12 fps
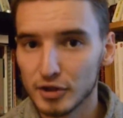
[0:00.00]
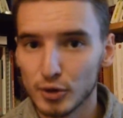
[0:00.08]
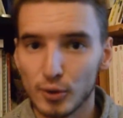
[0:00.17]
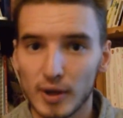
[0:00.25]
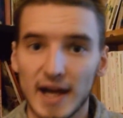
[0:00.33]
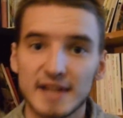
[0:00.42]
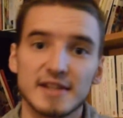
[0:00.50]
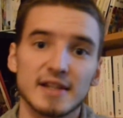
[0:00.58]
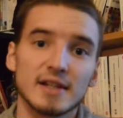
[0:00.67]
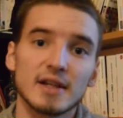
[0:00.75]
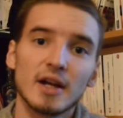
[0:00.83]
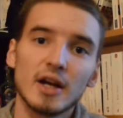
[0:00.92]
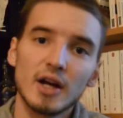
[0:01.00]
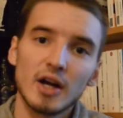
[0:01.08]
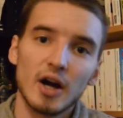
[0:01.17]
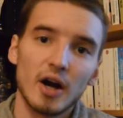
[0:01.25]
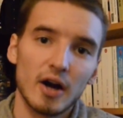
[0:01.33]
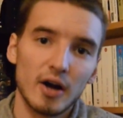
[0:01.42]
you're adding
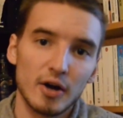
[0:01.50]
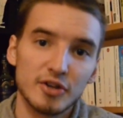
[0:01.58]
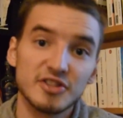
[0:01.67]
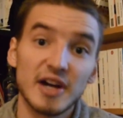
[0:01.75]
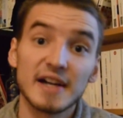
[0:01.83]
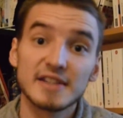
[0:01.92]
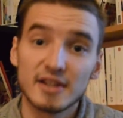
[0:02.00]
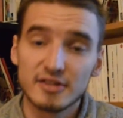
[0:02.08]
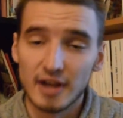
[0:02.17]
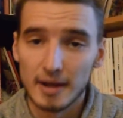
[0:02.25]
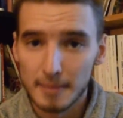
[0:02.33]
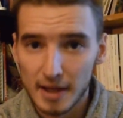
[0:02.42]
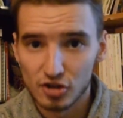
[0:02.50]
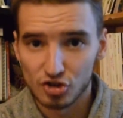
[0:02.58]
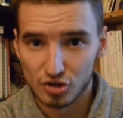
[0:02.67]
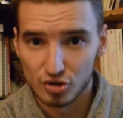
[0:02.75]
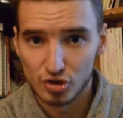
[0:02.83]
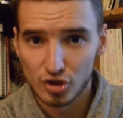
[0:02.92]
a didactic
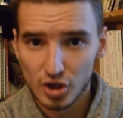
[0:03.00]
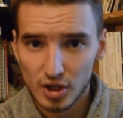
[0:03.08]
dimension,